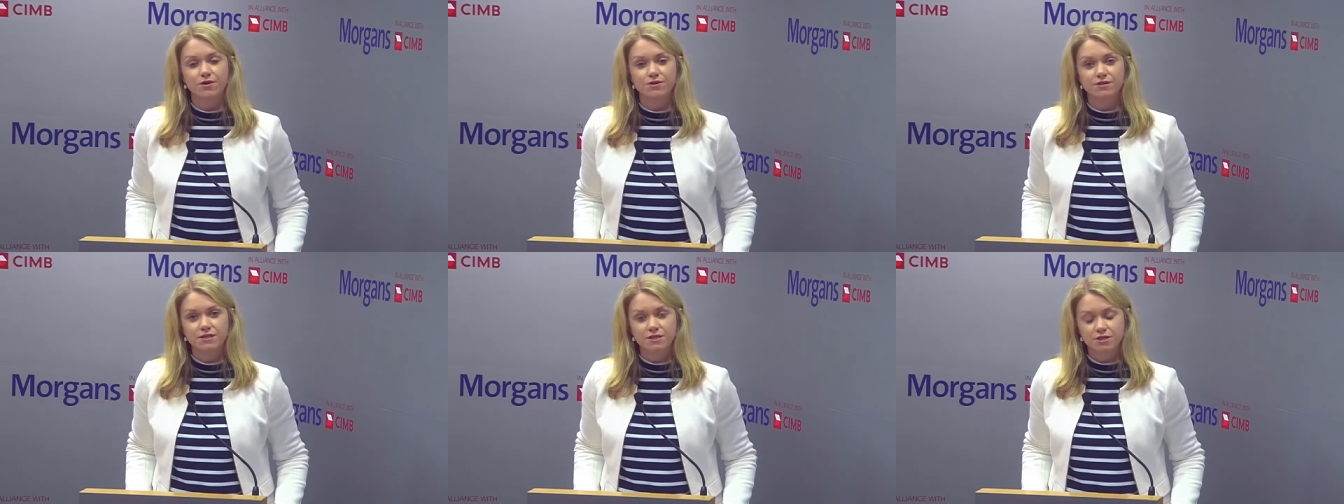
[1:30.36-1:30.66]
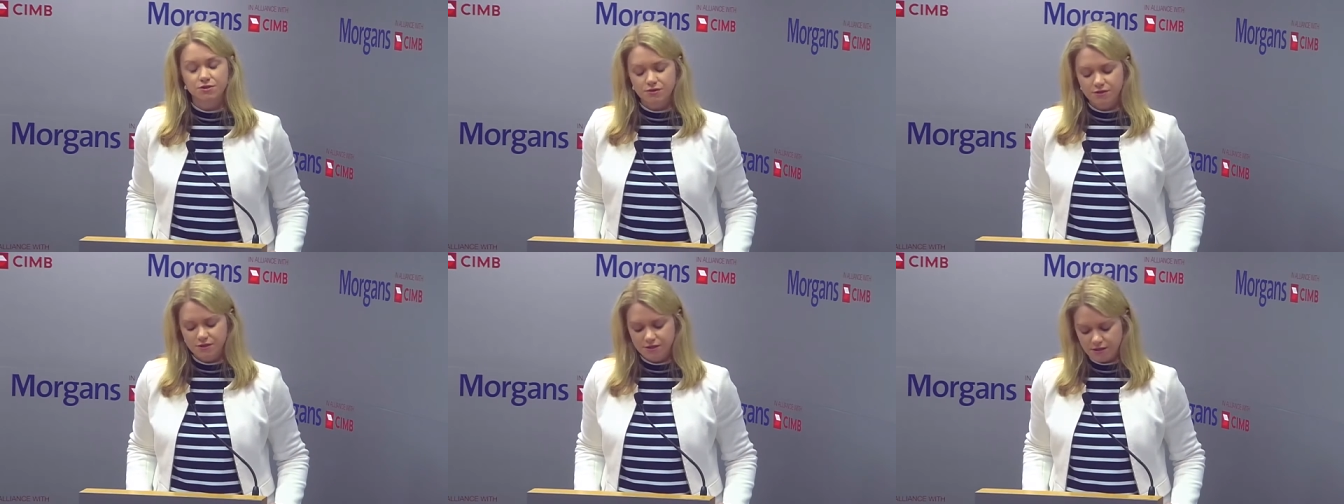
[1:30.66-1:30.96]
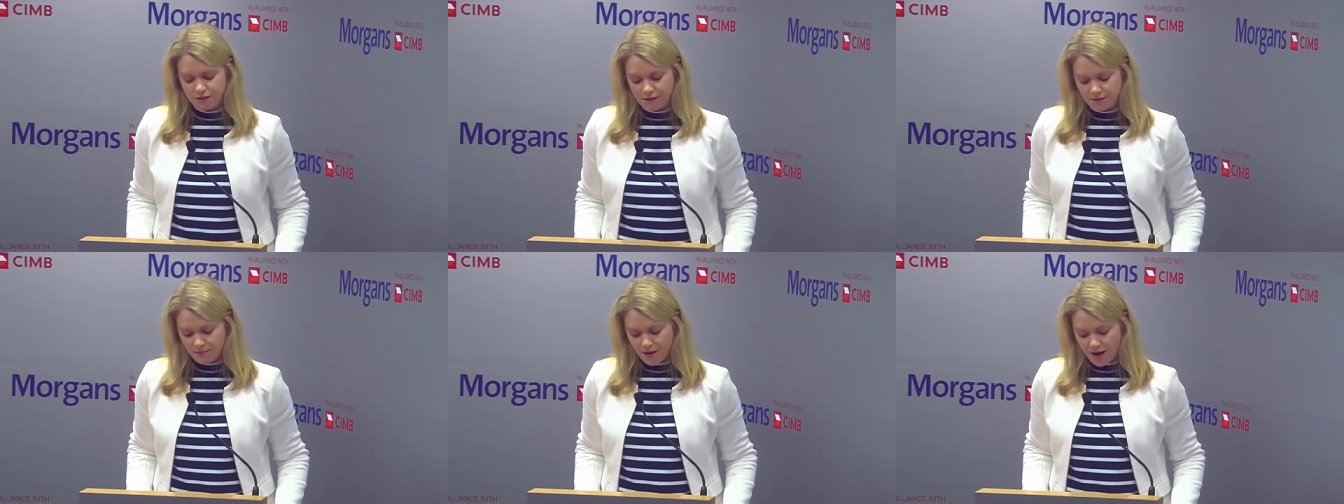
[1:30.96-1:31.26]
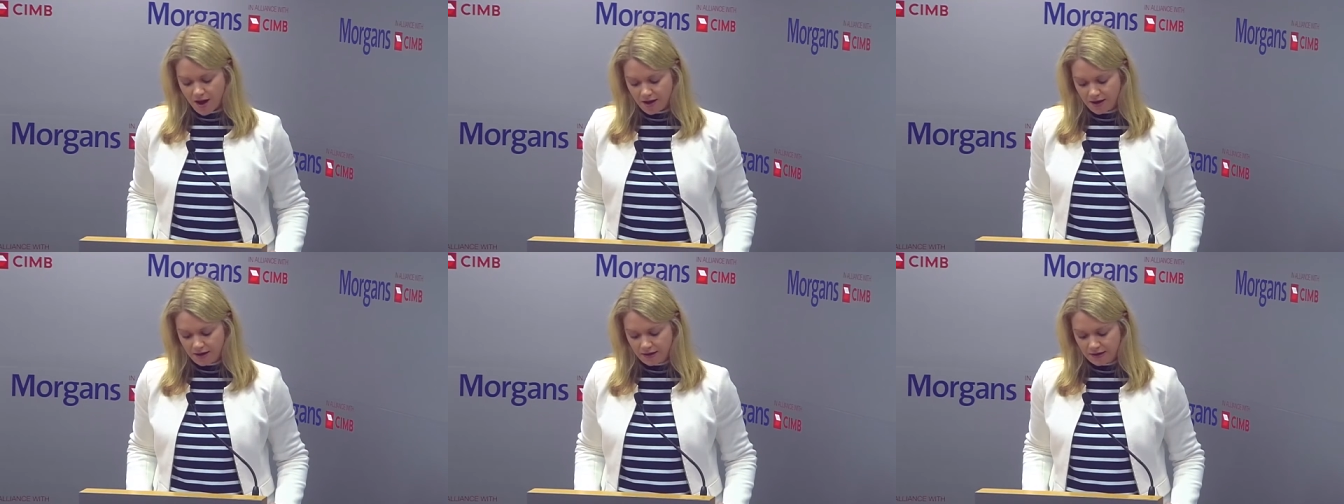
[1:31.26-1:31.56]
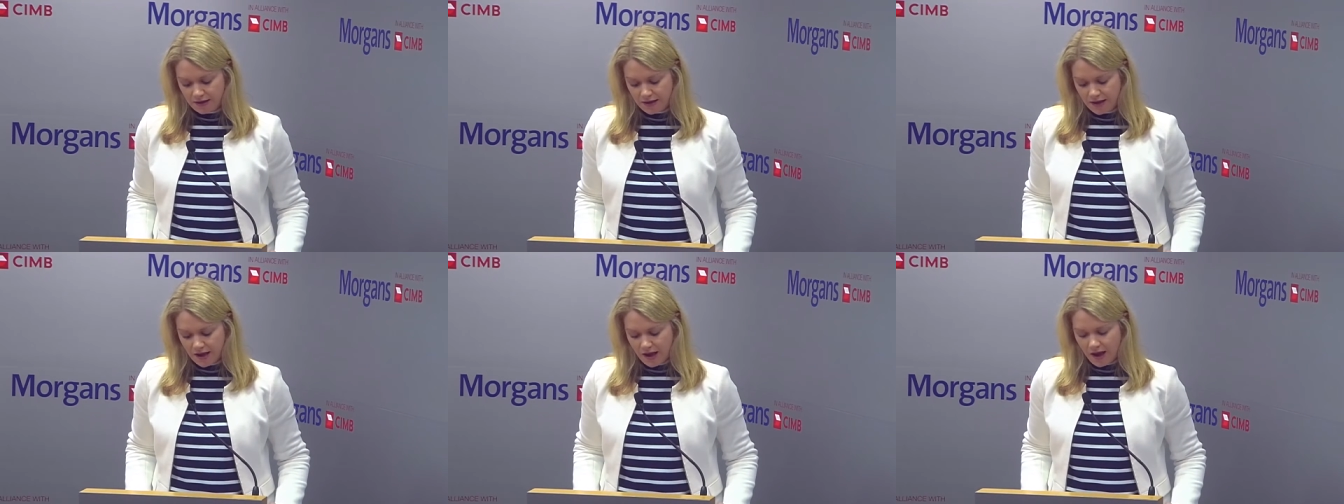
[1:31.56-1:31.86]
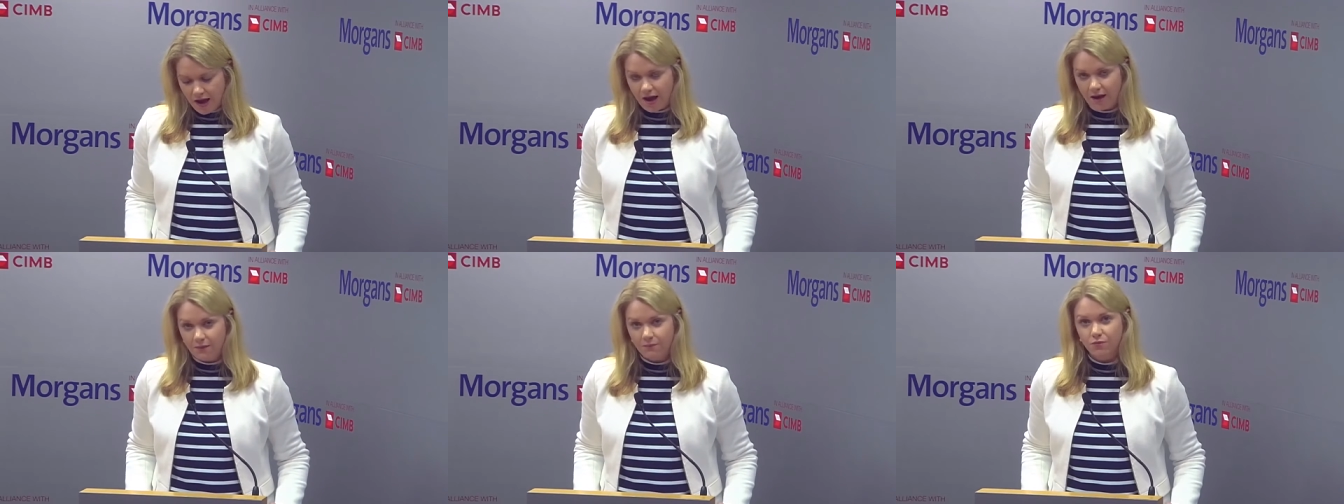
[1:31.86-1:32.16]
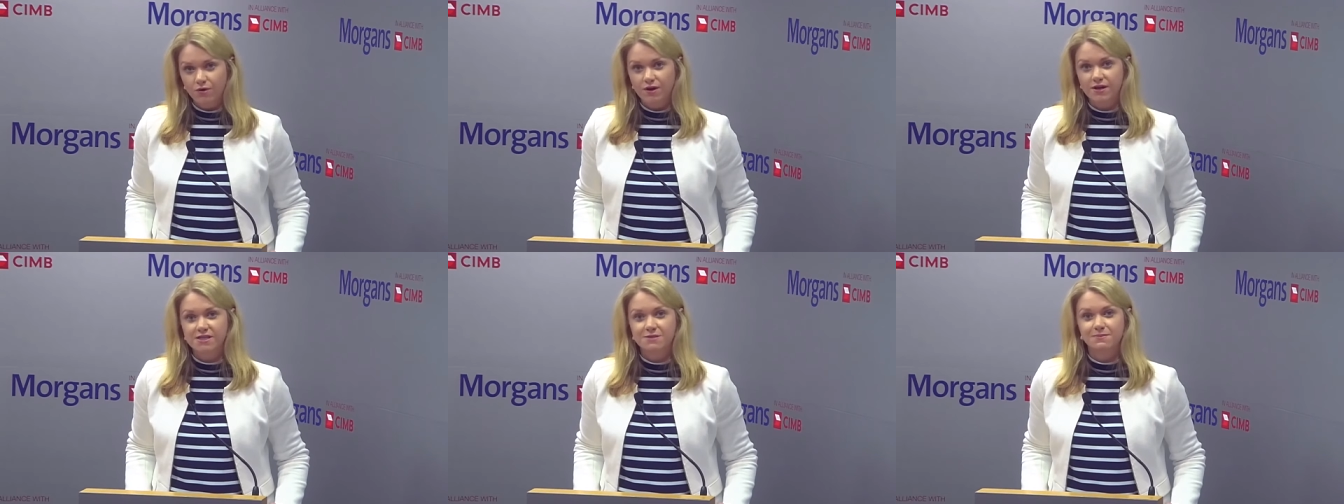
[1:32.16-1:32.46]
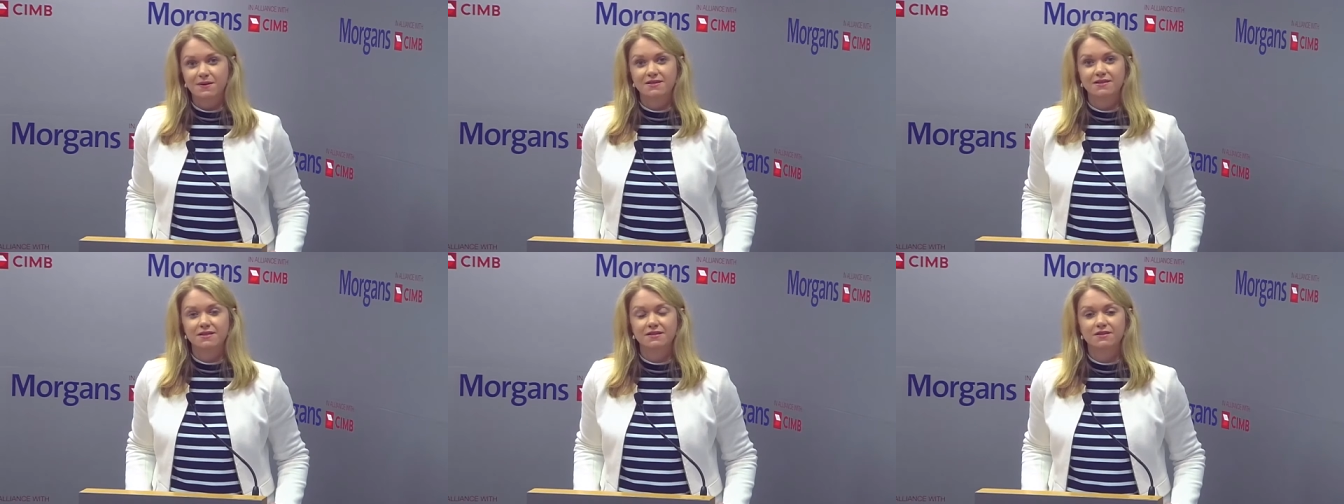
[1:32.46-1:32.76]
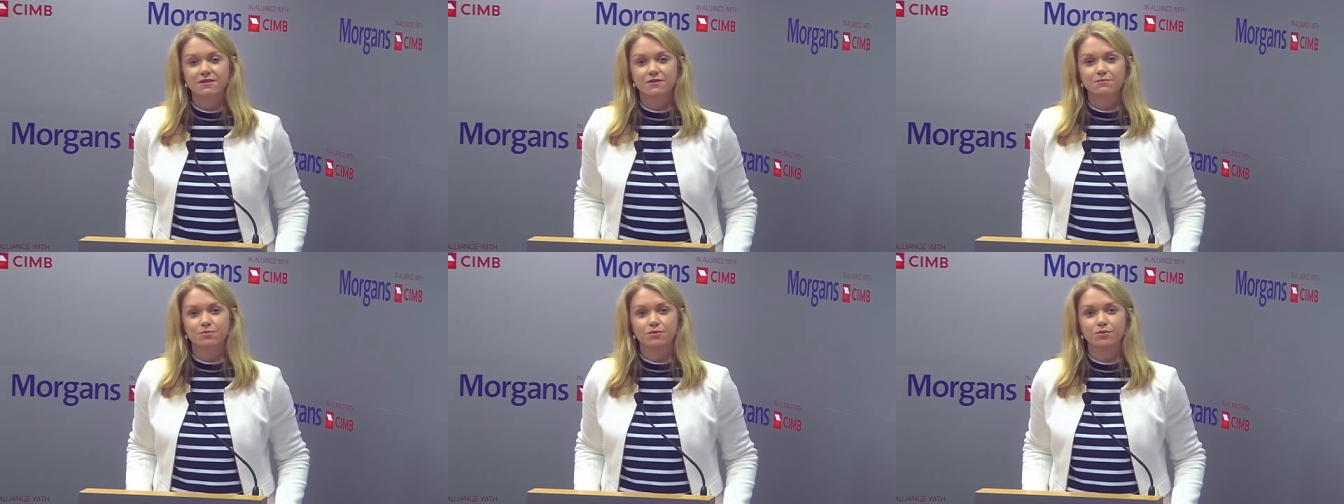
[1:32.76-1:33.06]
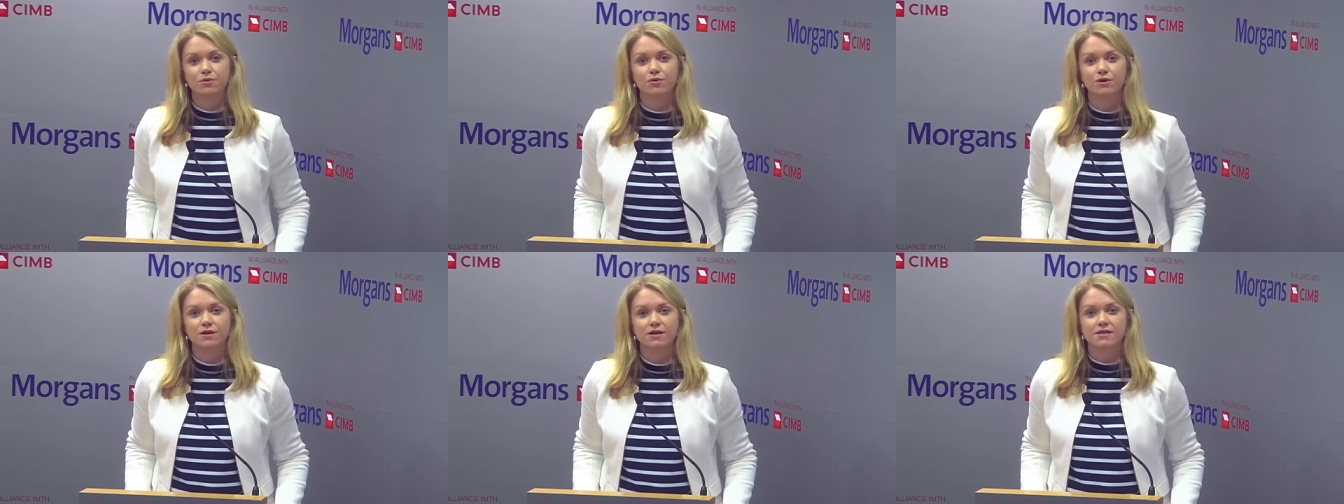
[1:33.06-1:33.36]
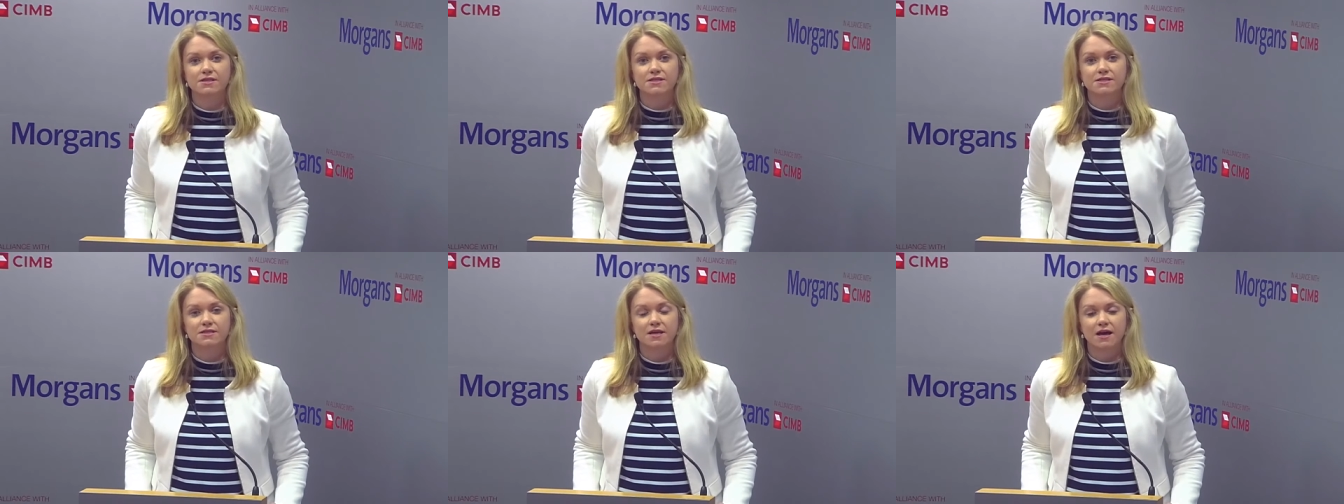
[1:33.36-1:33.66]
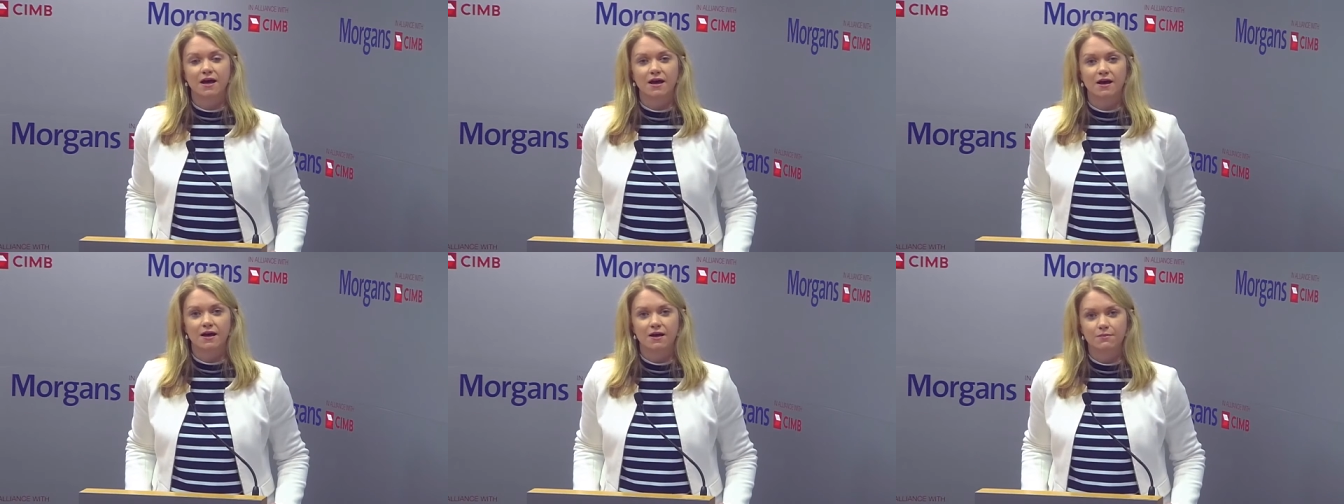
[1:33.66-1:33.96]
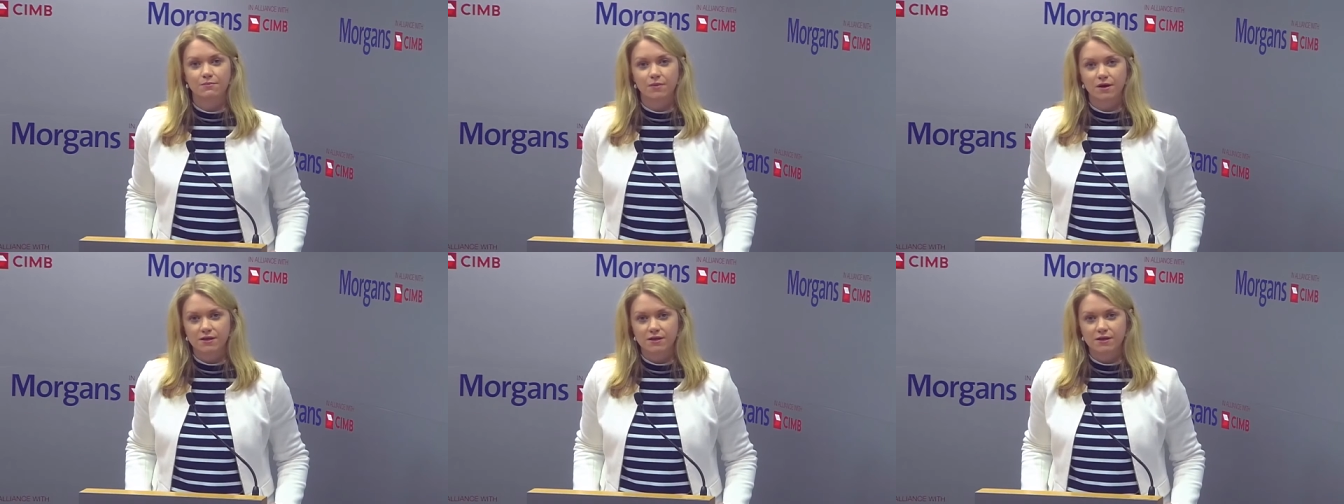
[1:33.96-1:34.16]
most interest to the market, um, we're expecting that the board is, uh,